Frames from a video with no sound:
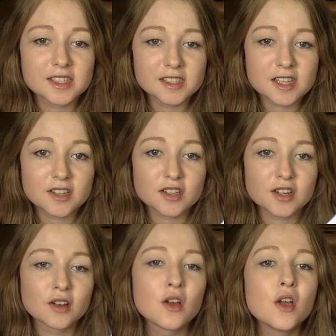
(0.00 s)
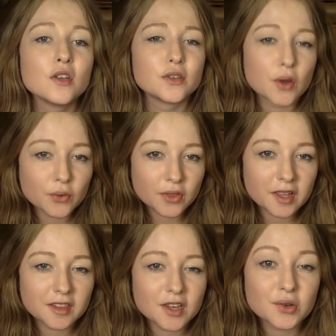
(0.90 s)
in the center. Don't
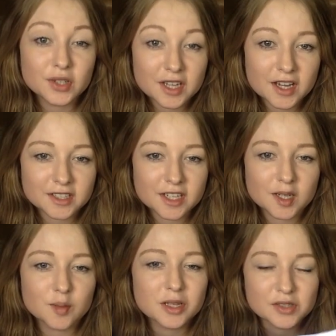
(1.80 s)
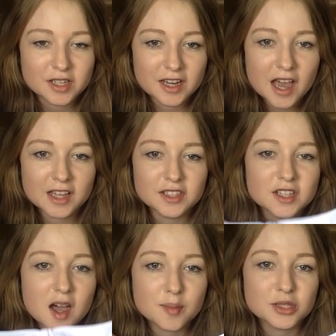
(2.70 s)
think that you can tie it tighter because you cannot. The
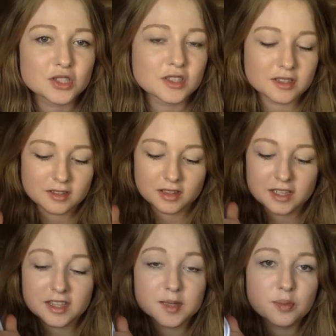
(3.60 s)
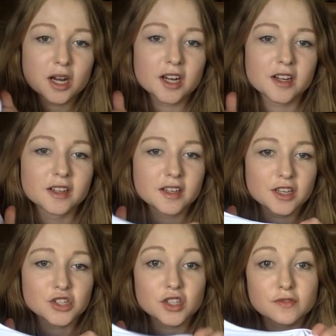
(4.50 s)
top is just, like this part
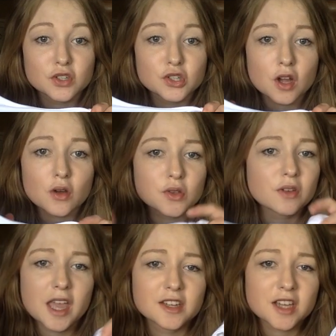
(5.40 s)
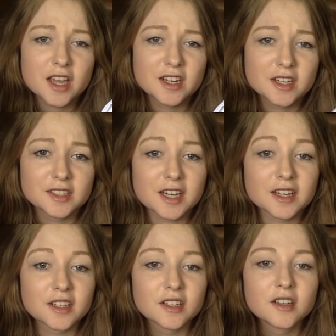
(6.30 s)
is just for show. You can't tie it any
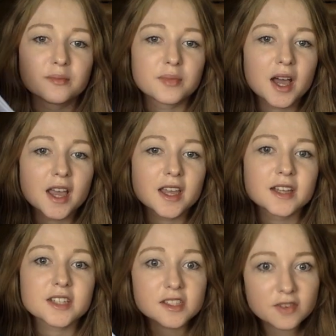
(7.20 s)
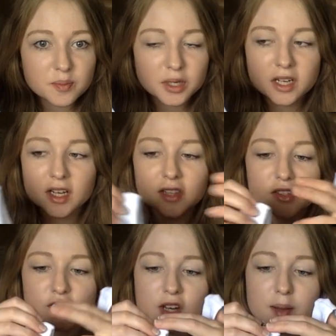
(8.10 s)
tighter. But it does fit pretty good.
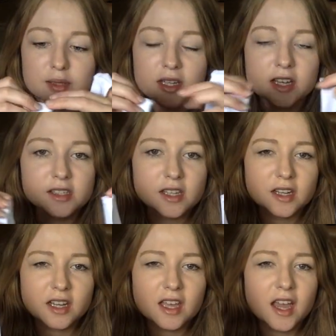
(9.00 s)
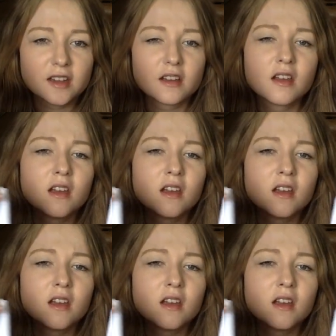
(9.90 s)
The straps, like I said, again,